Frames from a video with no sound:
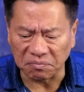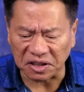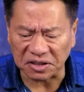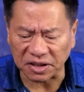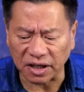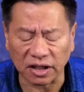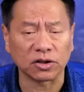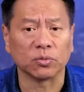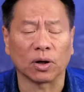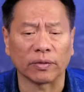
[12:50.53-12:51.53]
necessary, I
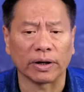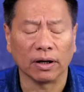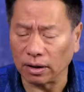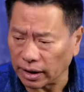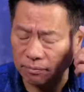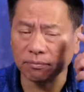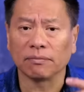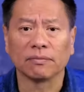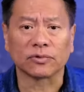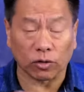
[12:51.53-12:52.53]
should walk away. Okay,
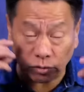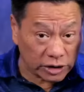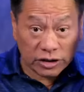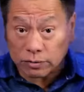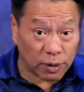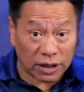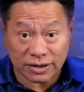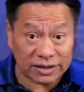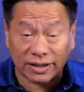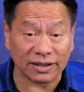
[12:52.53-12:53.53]
see, this is
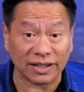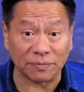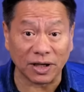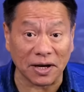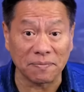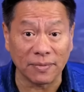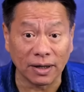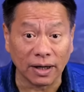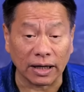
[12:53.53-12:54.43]
processing at the same time.